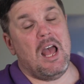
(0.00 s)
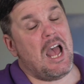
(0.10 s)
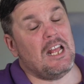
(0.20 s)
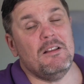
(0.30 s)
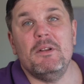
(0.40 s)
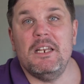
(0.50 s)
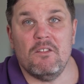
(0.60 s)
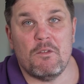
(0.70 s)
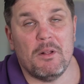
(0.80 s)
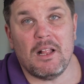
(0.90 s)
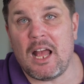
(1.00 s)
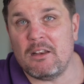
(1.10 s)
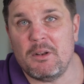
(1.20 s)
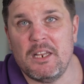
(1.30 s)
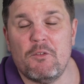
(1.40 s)
Unbelievable,
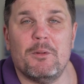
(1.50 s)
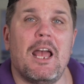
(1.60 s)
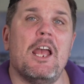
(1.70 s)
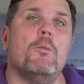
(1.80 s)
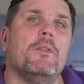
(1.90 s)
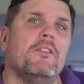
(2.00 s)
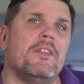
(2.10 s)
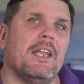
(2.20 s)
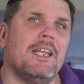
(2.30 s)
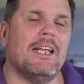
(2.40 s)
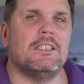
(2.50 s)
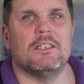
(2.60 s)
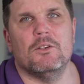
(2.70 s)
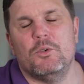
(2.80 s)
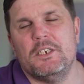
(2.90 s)
unbelievable. I hope that they get
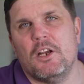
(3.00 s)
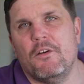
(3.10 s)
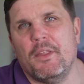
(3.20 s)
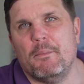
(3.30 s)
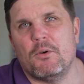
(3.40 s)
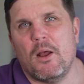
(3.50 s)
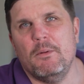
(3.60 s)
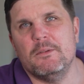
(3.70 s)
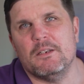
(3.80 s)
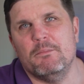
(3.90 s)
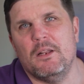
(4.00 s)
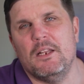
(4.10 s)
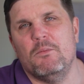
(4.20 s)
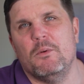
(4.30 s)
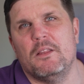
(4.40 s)
rid of their problems in
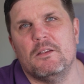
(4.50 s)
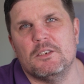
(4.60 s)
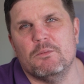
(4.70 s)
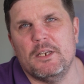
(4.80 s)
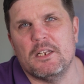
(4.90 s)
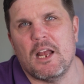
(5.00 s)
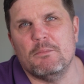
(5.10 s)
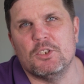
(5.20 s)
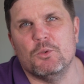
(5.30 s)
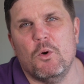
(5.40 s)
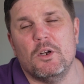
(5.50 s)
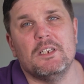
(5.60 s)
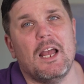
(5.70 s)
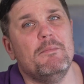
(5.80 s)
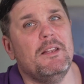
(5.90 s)
Berlin when it comes to
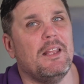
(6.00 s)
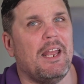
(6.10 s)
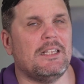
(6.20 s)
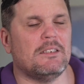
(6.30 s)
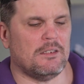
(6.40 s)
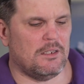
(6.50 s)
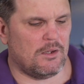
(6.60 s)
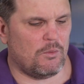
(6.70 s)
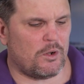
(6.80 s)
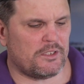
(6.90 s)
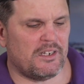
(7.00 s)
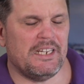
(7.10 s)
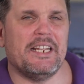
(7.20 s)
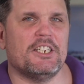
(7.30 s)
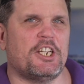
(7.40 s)
water. I mean, they had water
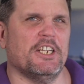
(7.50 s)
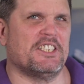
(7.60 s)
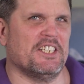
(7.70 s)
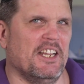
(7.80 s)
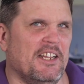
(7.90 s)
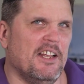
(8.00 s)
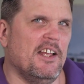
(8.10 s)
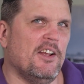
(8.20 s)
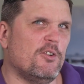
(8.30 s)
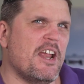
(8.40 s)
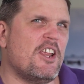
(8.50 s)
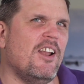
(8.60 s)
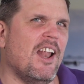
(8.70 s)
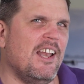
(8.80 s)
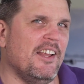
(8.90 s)
leakages
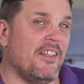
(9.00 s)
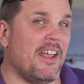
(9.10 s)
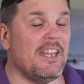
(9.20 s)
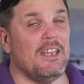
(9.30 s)
regularly there,